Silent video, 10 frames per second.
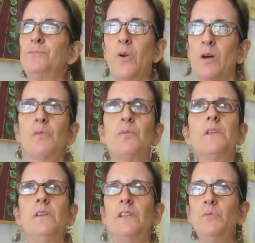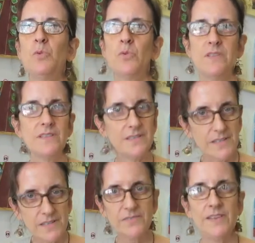probably no more than
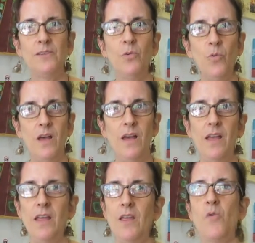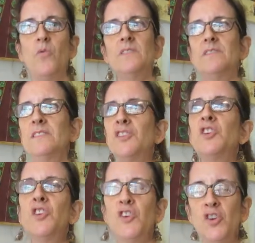6 feet away, was this
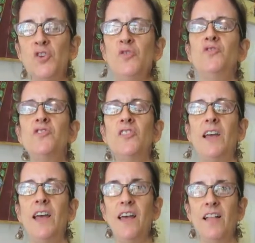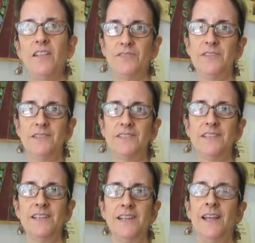huge elephant.
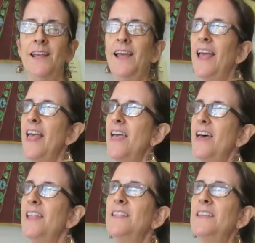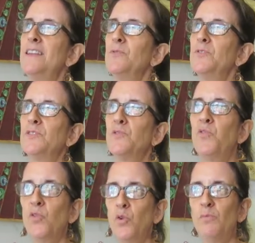And it was a
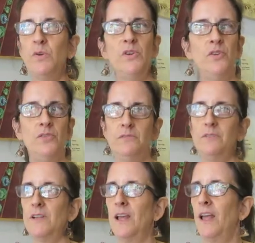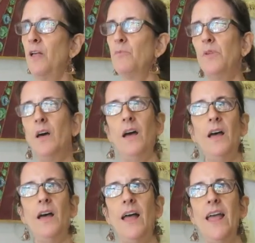full moon,
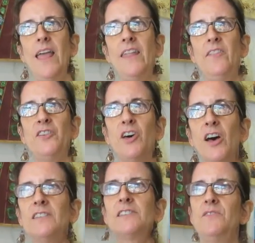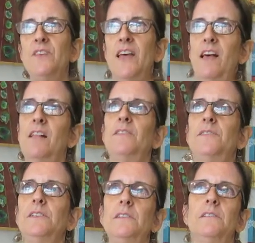and the tusks of the
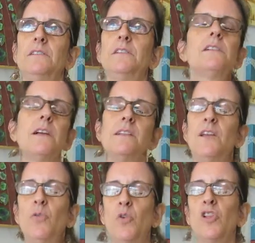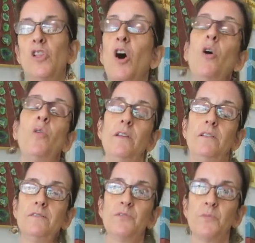elephant looked like they were glowing
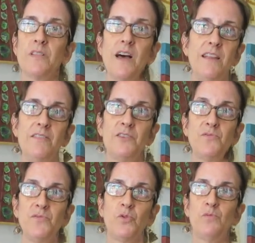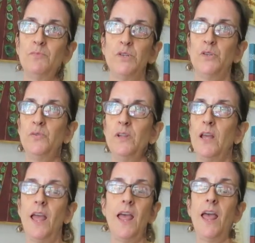from the light of this full moon.
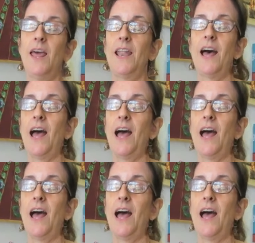And